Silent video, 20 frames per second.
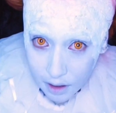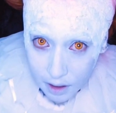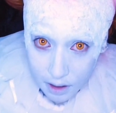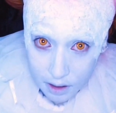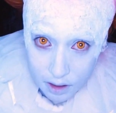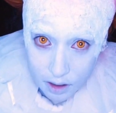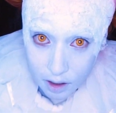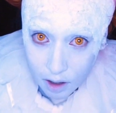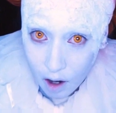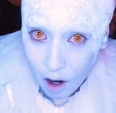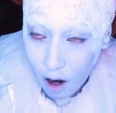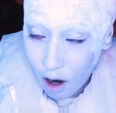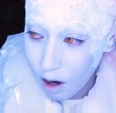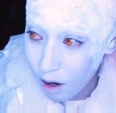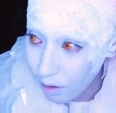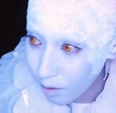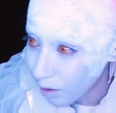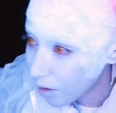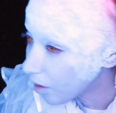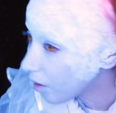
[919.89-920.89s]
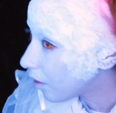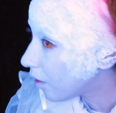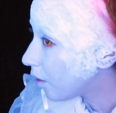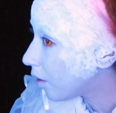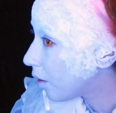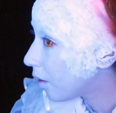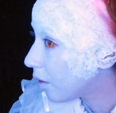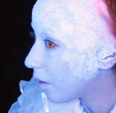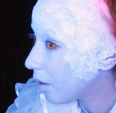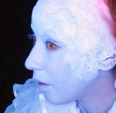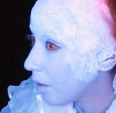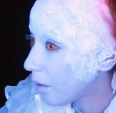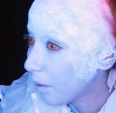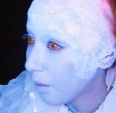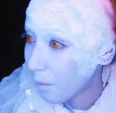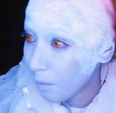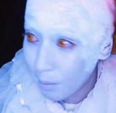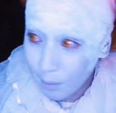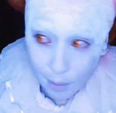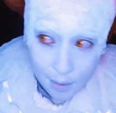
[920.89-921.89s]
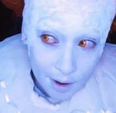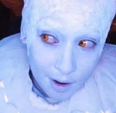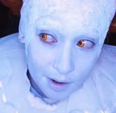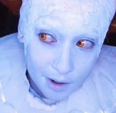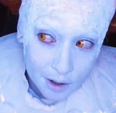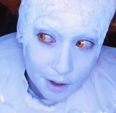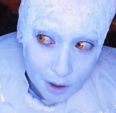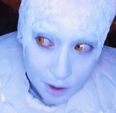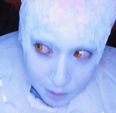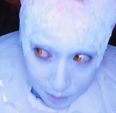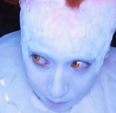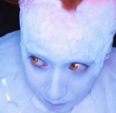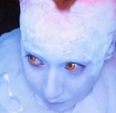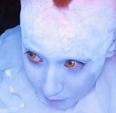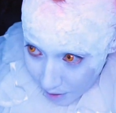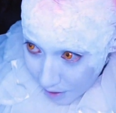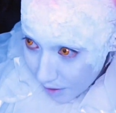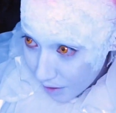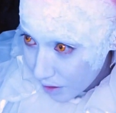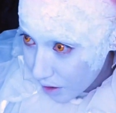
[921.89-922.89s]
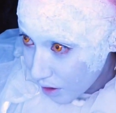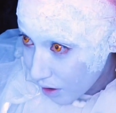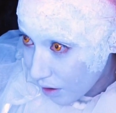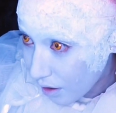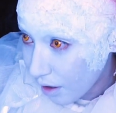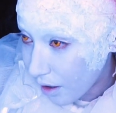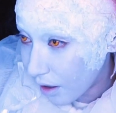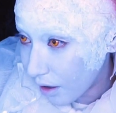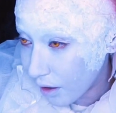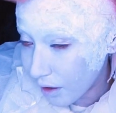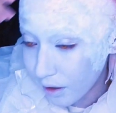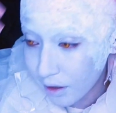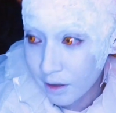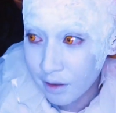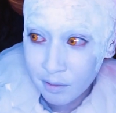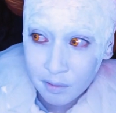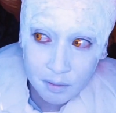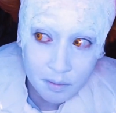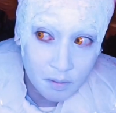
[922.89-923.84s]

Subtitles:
this horror brownish reddish color,